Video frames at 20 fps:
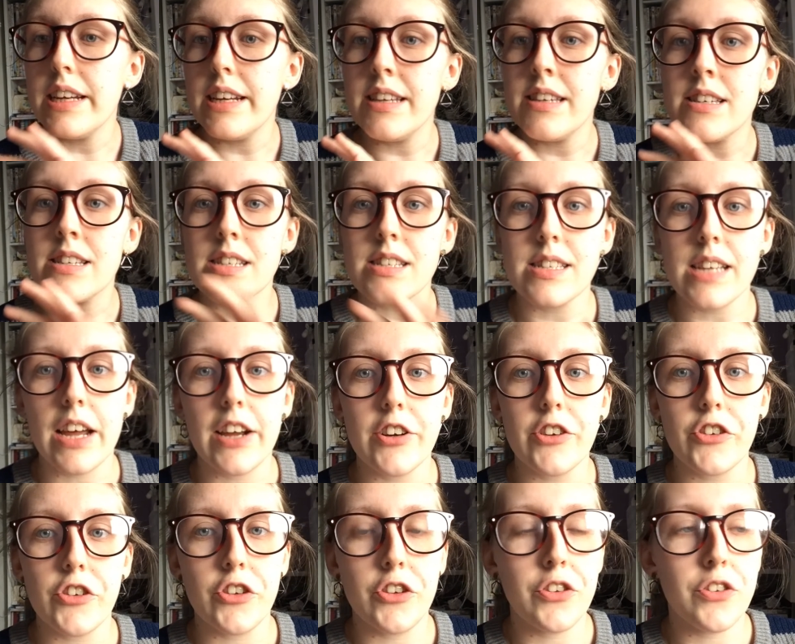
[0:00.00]

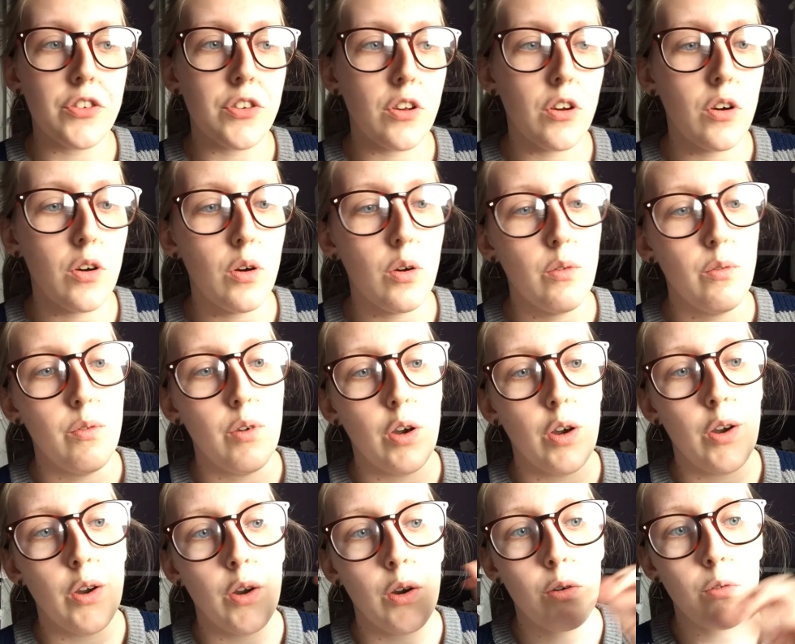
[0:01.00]
intersections of
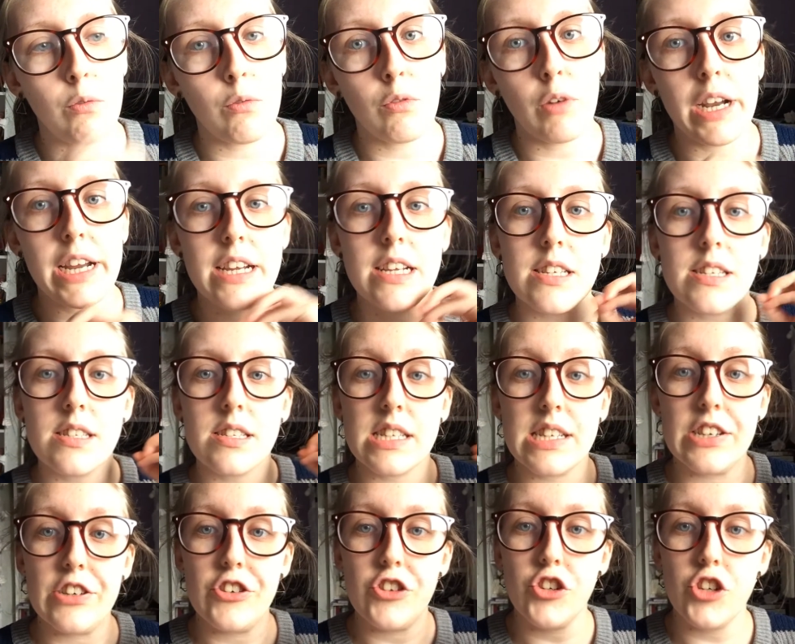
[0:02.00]
race
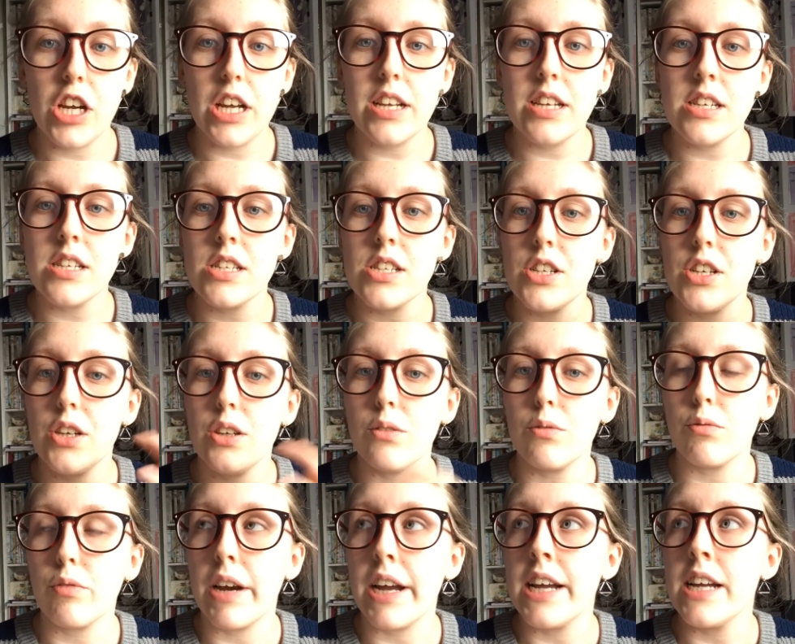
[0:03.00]
and gender,
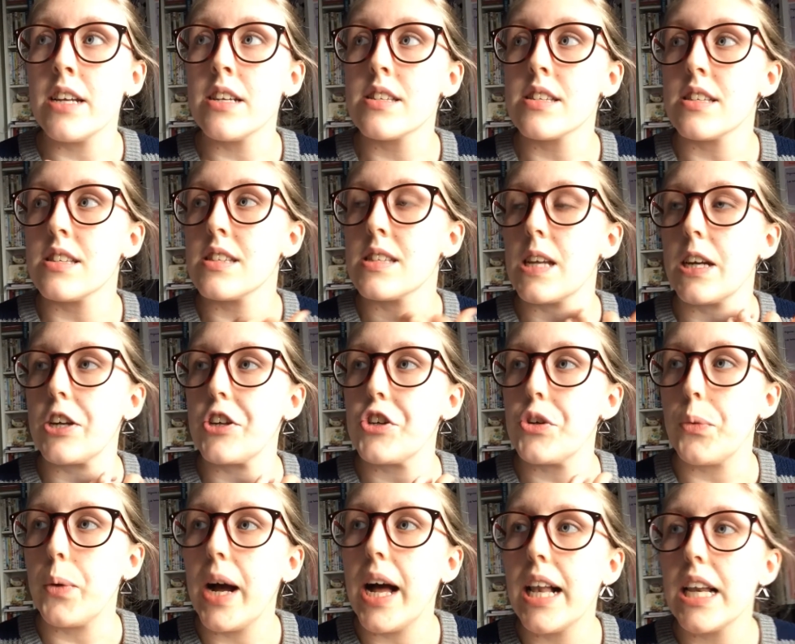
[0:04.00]
race and
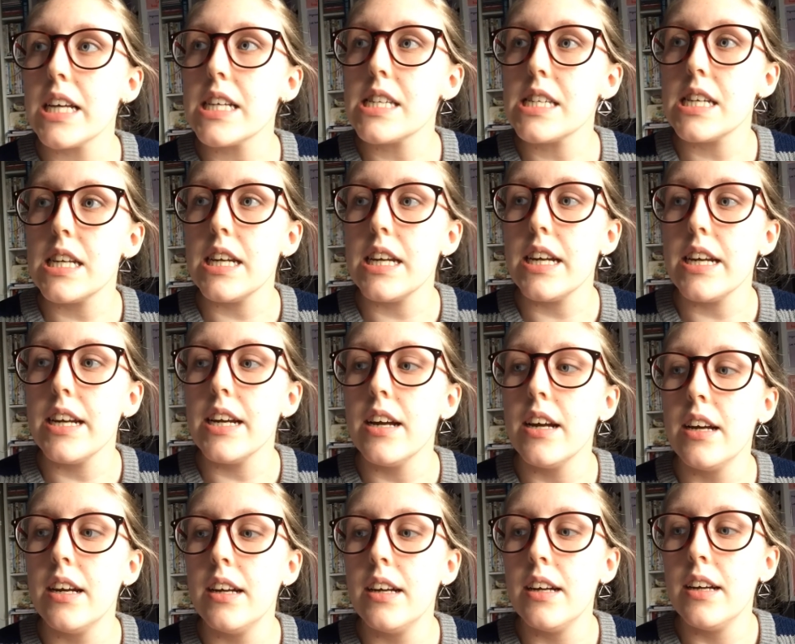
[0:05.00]
sexuality,
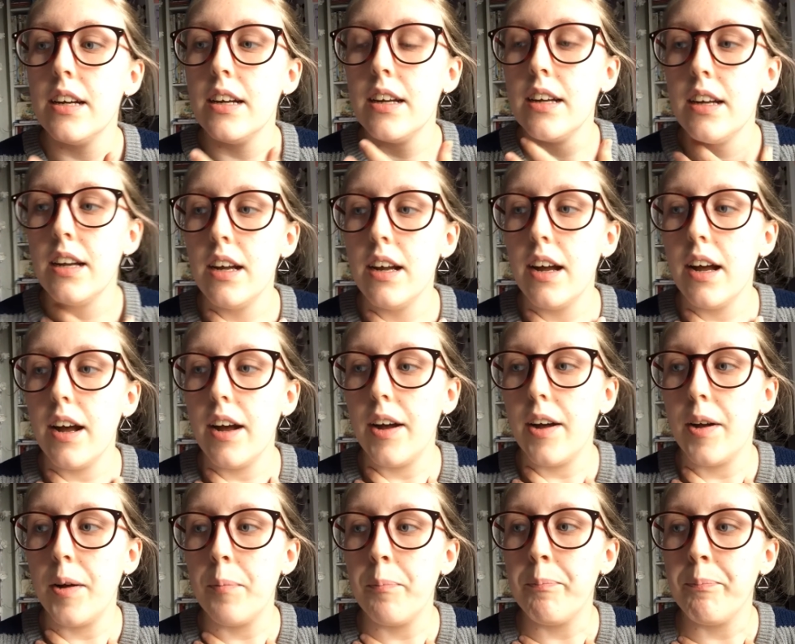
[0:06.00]

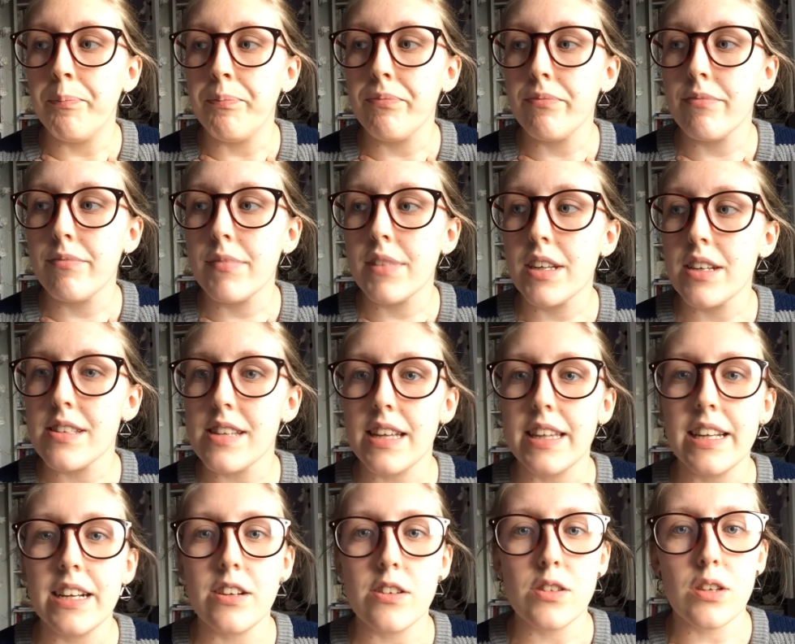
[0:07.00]
because I
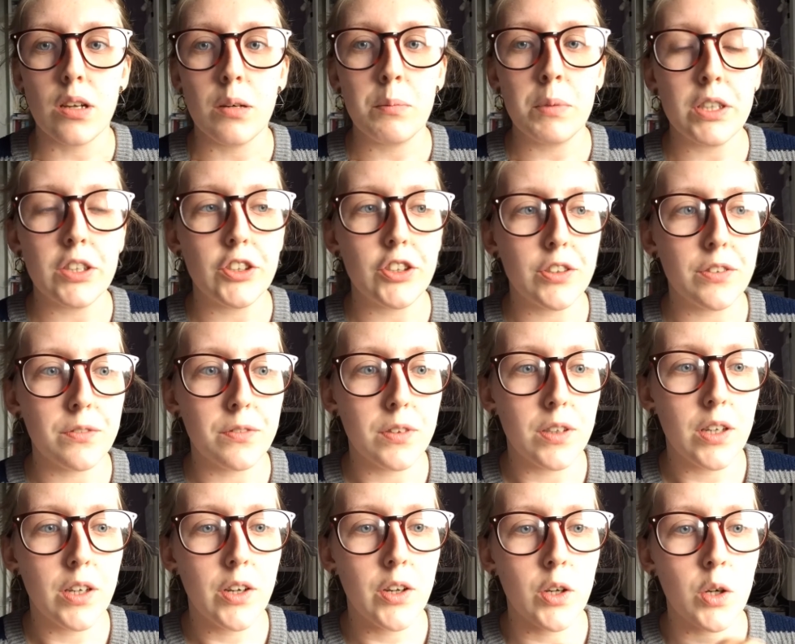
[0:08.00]
think so much of
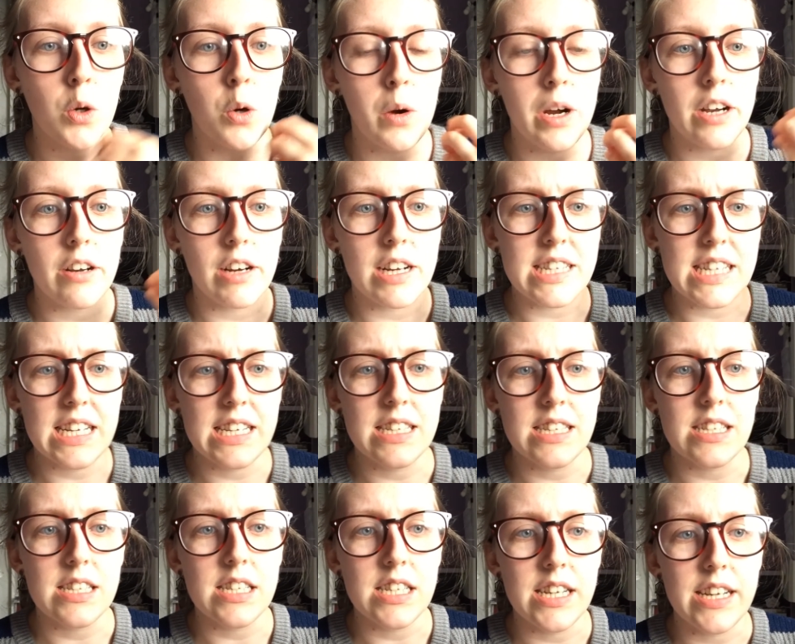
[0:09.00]
queer
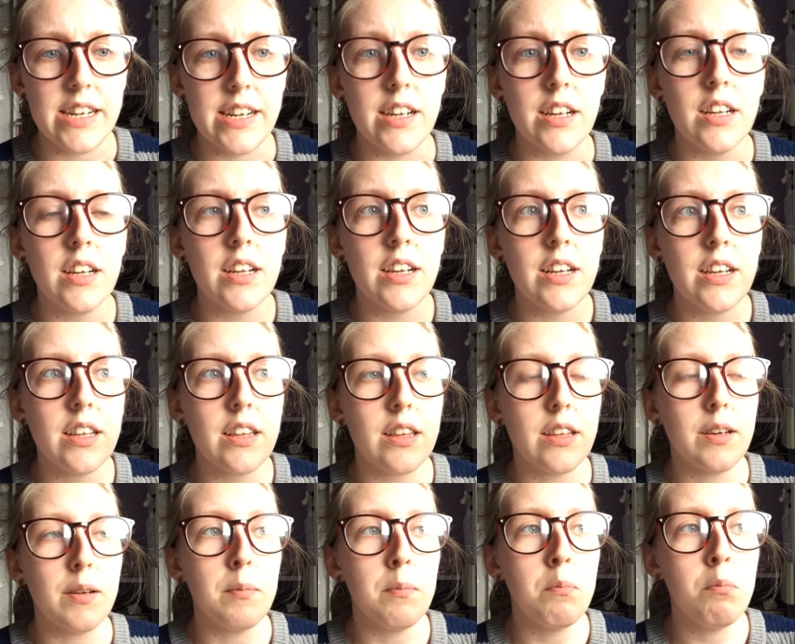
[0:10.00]
identity
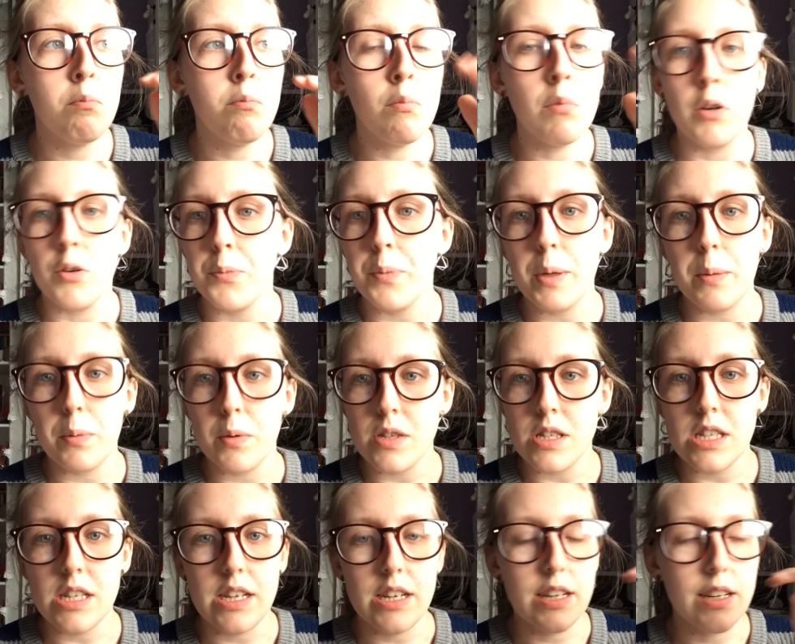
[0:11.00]
that most people
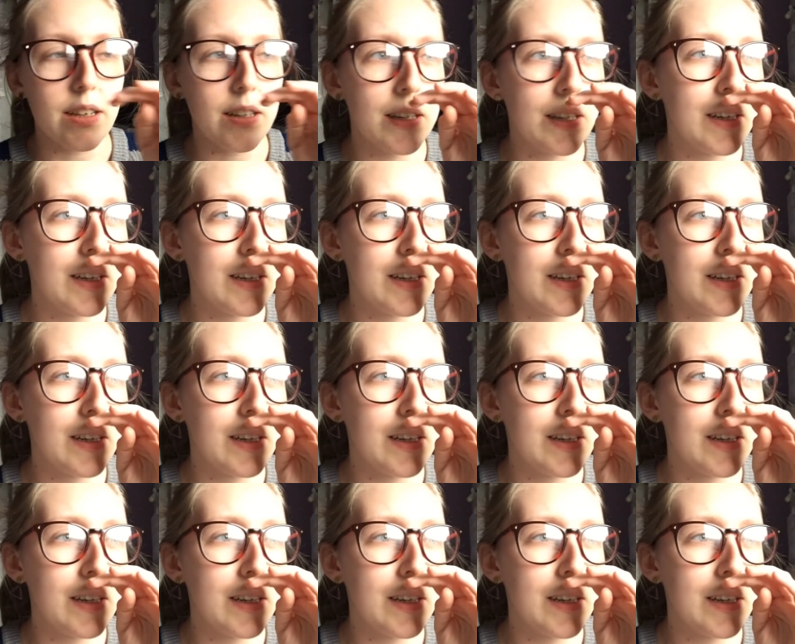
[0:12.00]
see